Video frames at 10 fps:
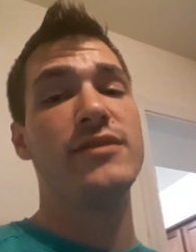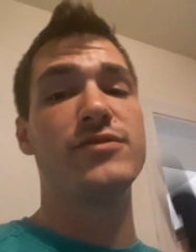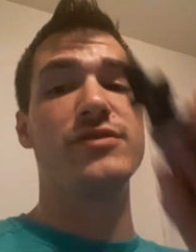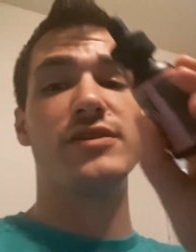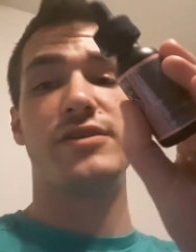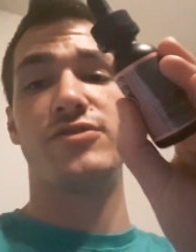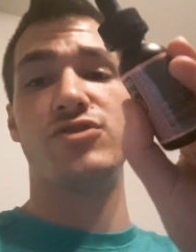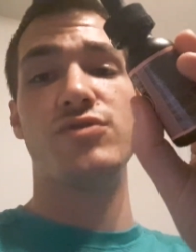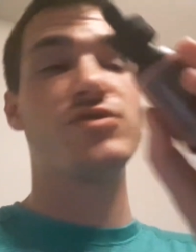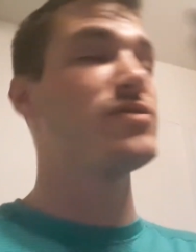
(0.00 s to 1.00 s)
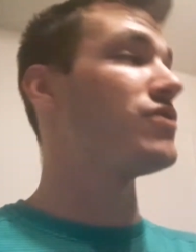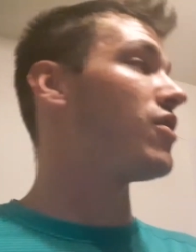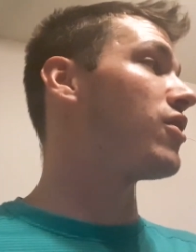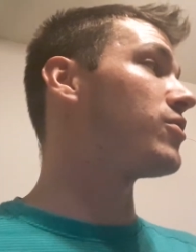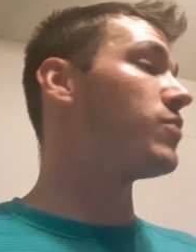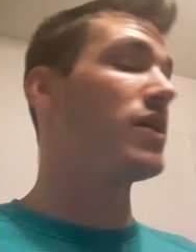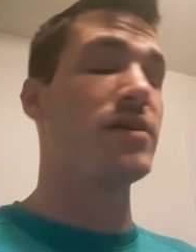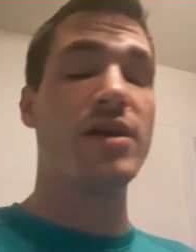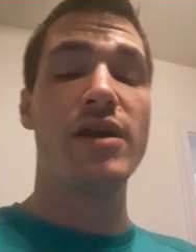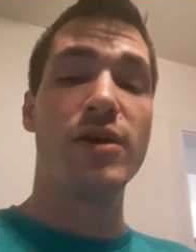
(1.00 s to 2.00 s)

so you can get juice, hardware,